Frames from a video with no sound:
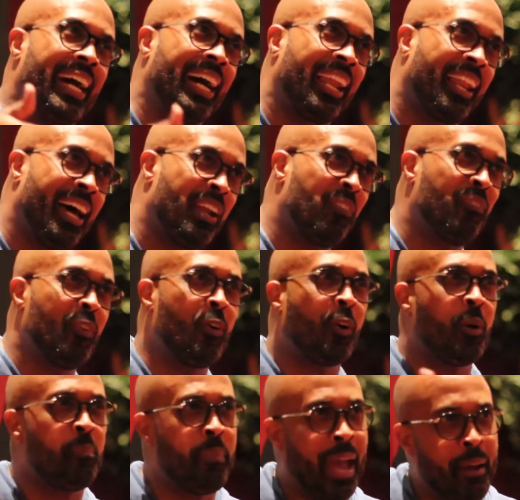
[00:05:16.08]
a lot of folk
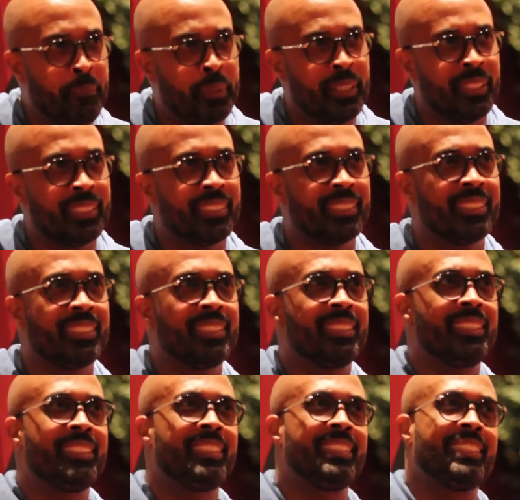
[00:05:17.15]
are Baptist,
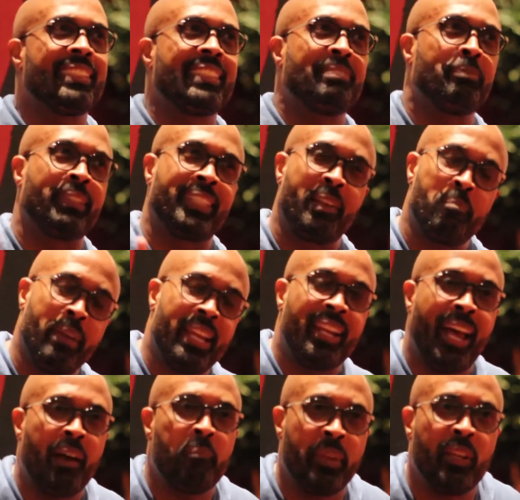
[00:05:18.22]
but they may
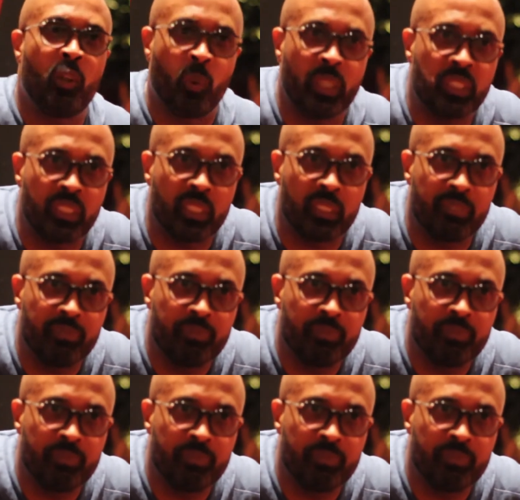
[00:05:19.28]
not be Christian.